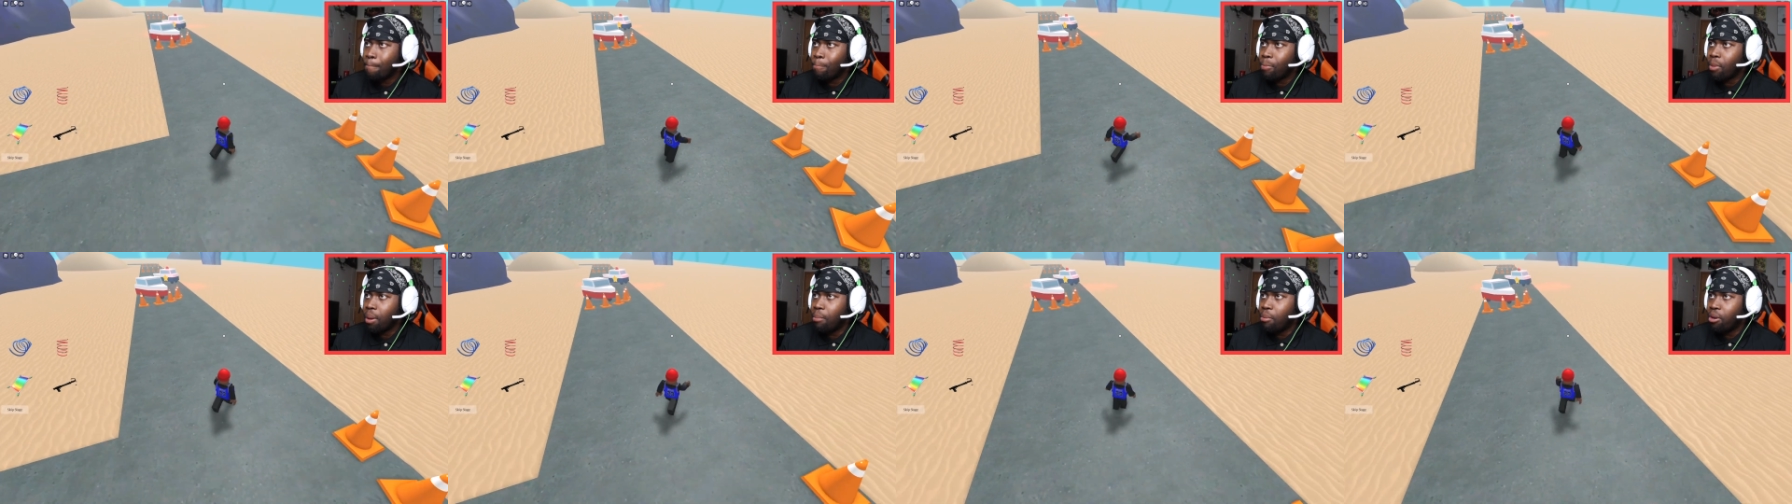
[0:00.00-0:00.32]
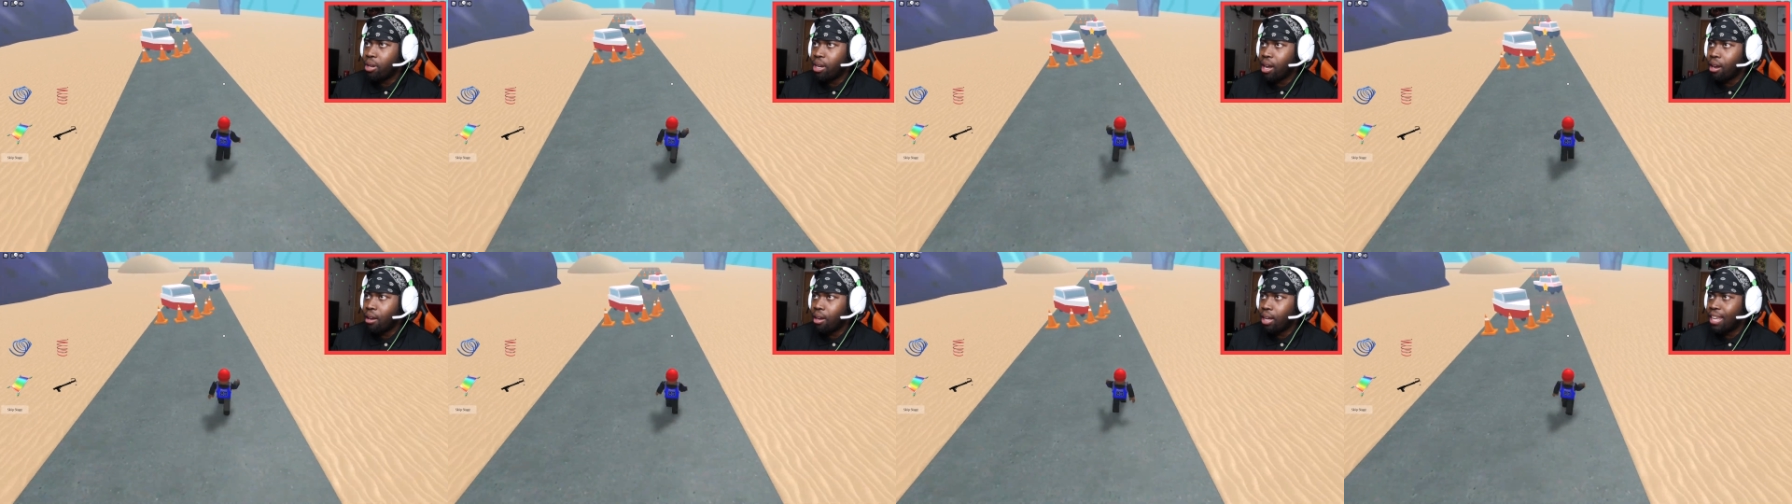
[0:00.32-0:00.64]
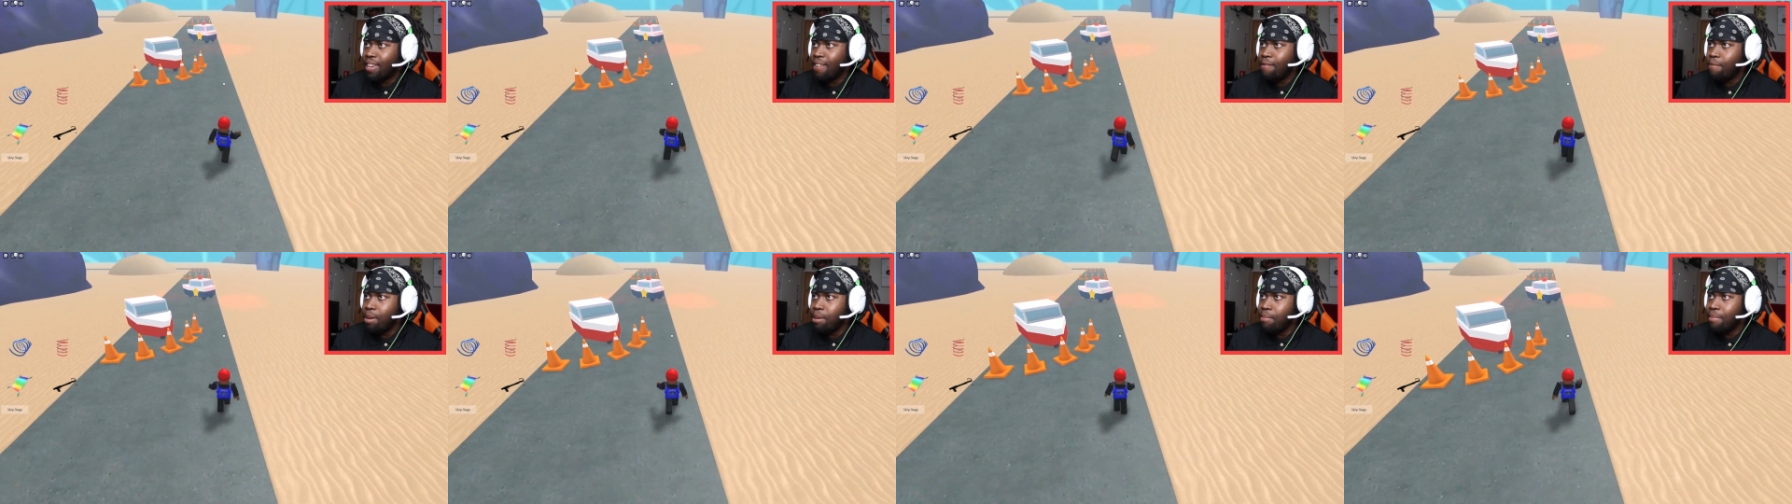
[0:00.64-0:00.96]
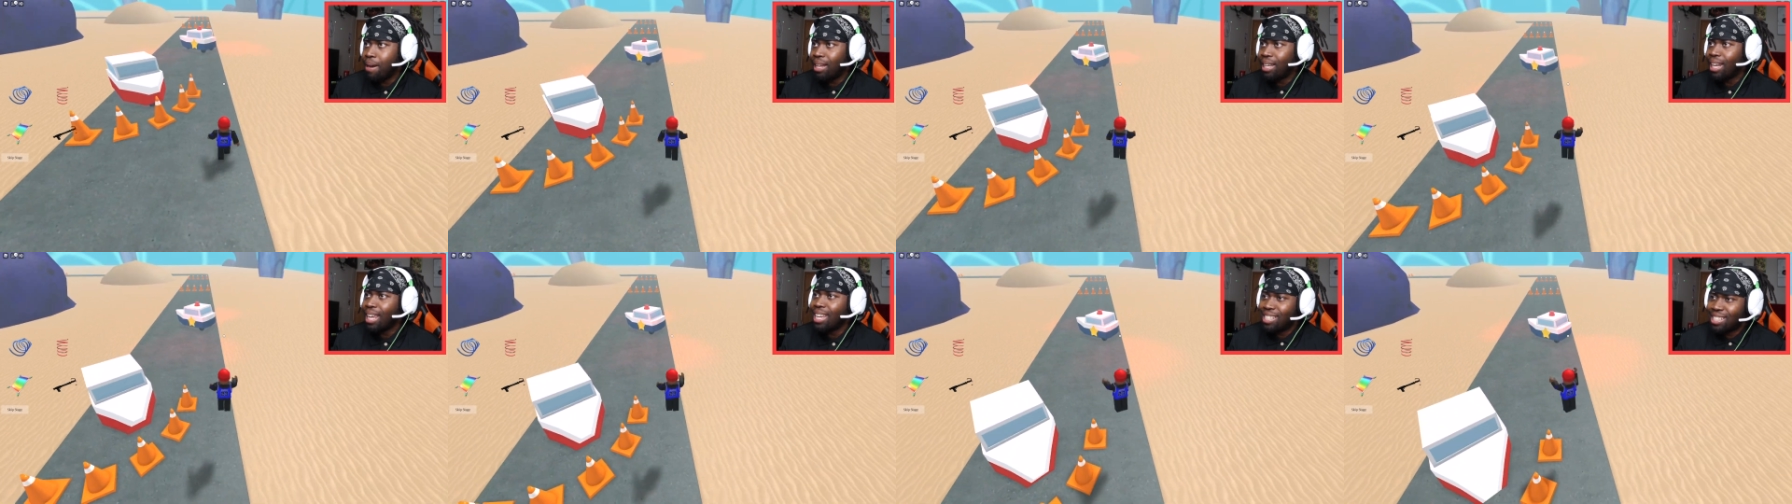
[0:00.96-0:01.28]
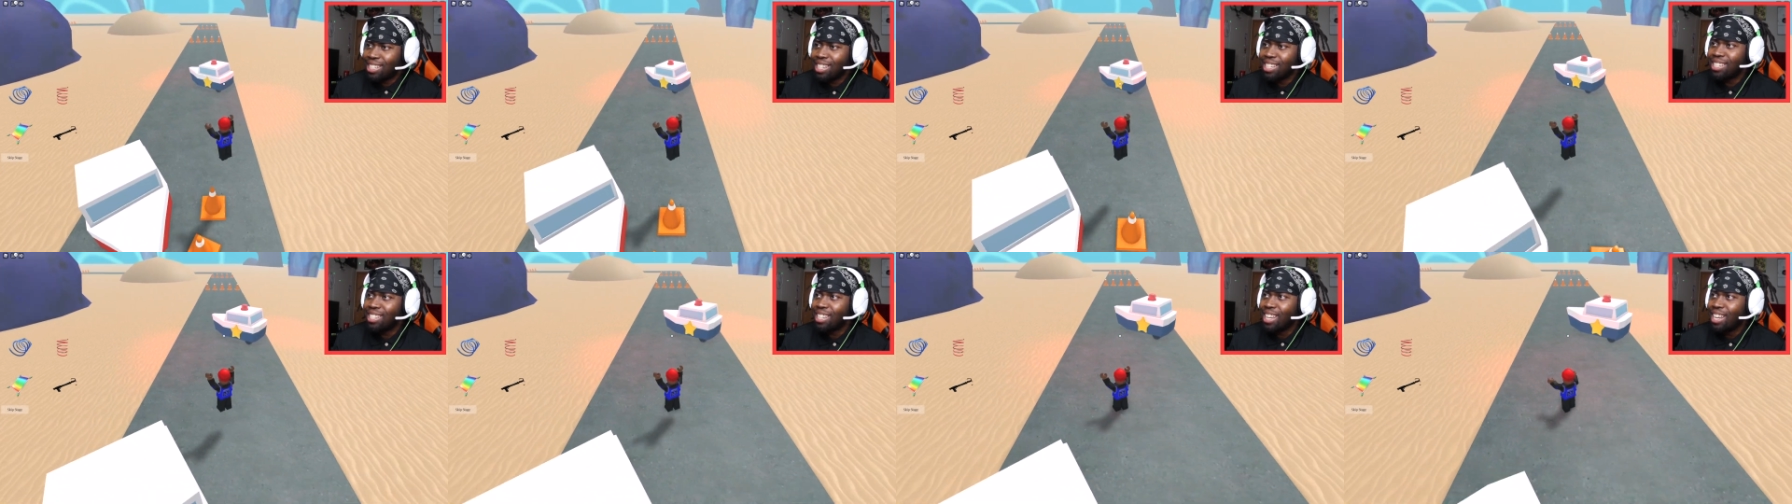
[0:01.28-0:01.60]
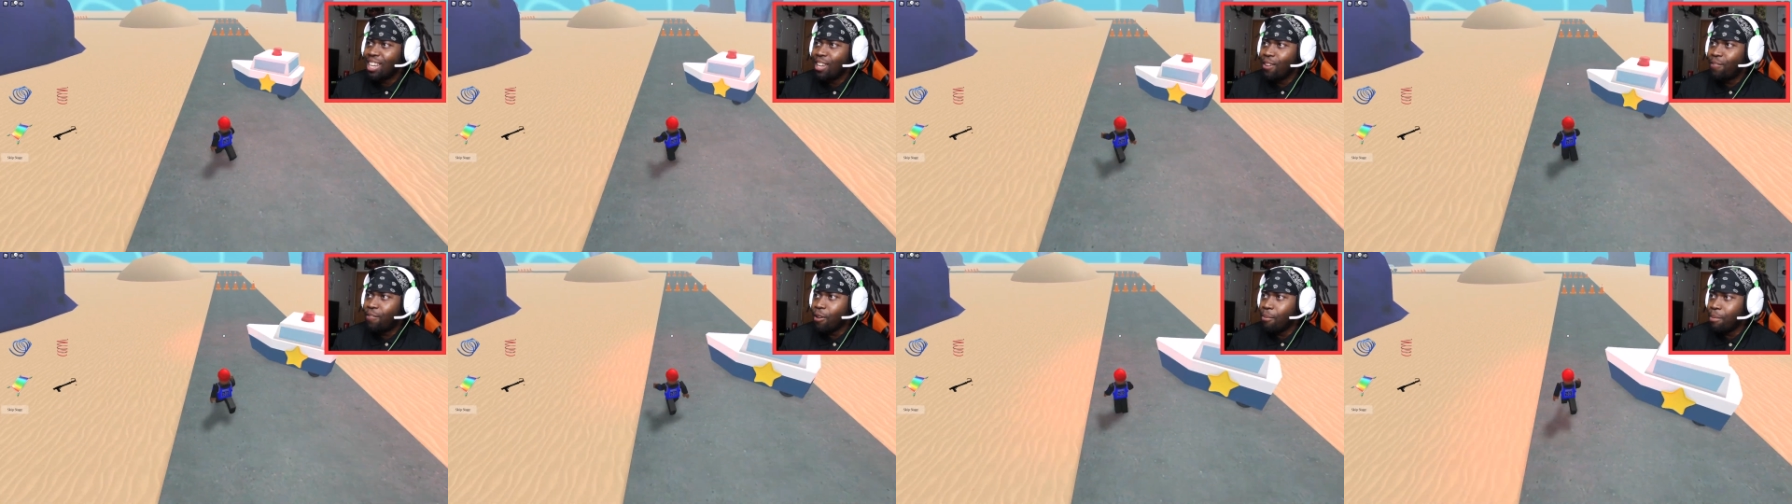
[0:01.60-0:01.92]
Come on now, give me my license.
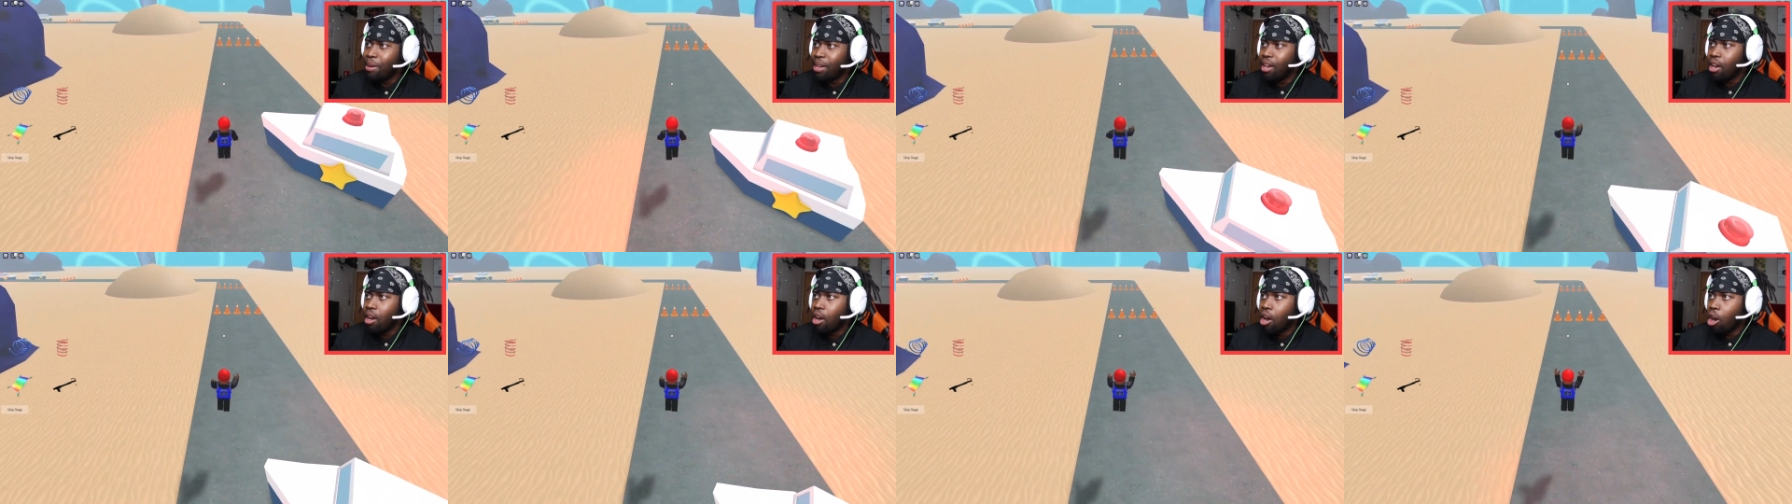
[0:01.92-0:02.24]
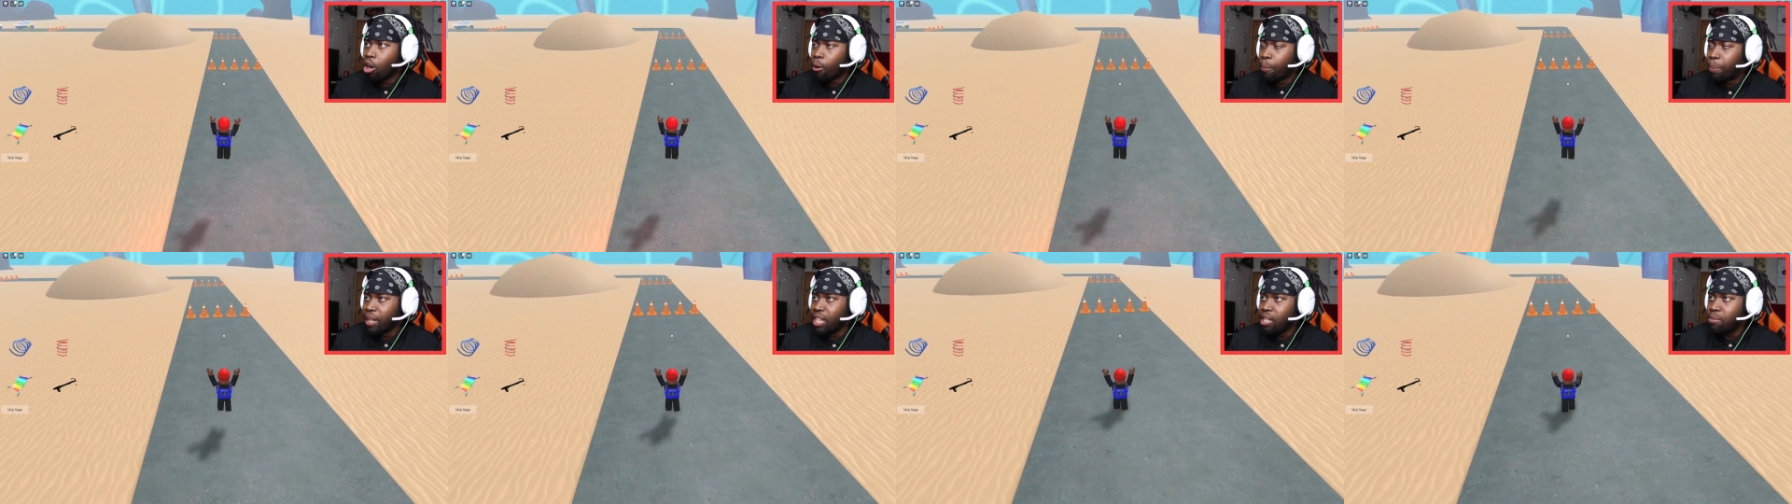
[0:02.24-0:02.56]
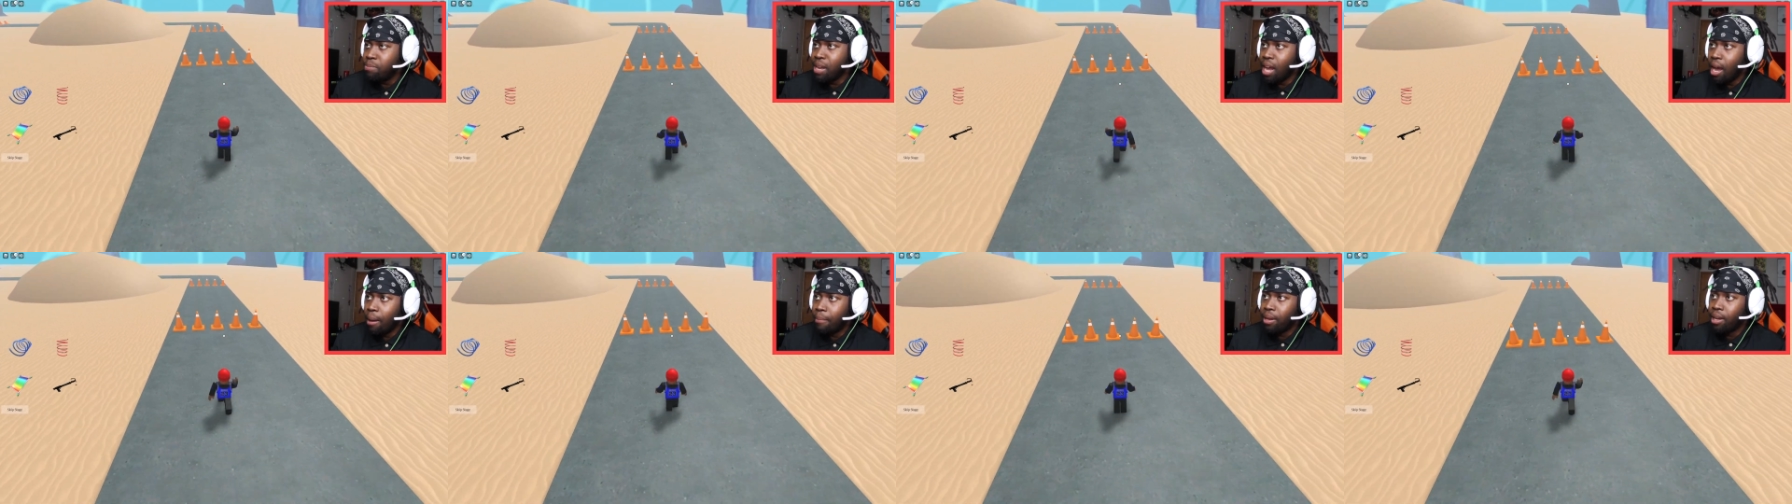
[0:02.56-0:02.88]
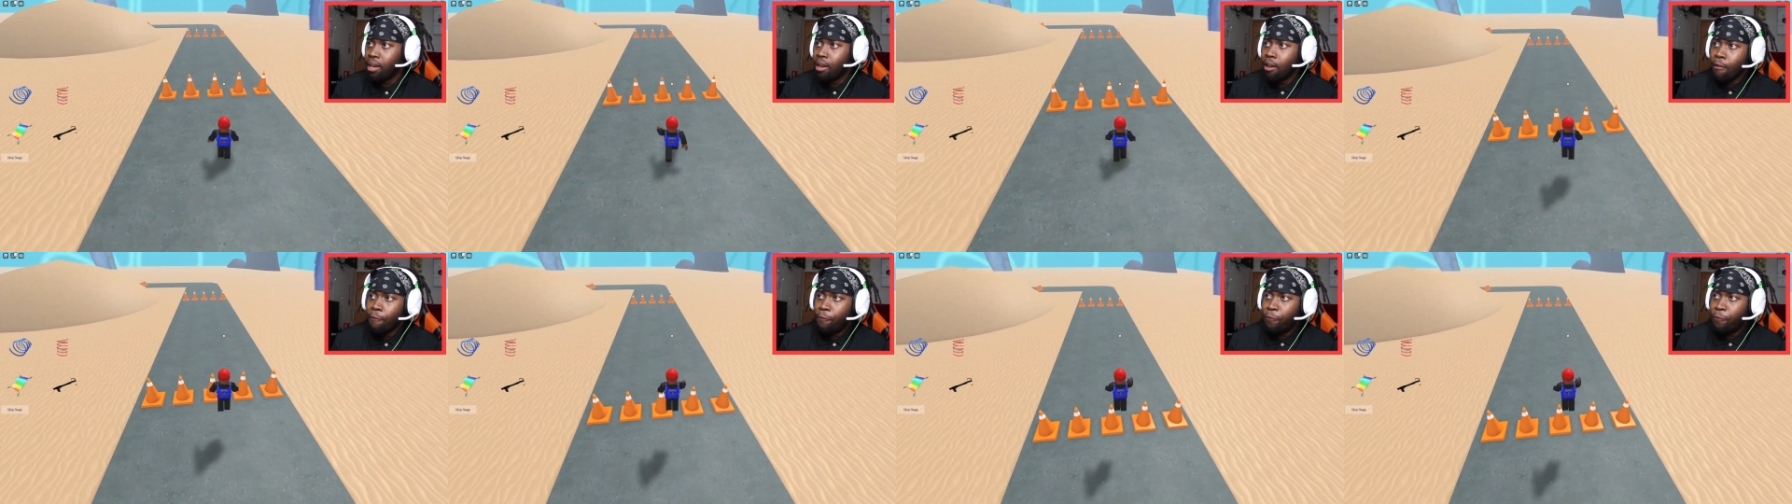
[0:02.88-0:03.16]
You feel me? Oh, the police behind me.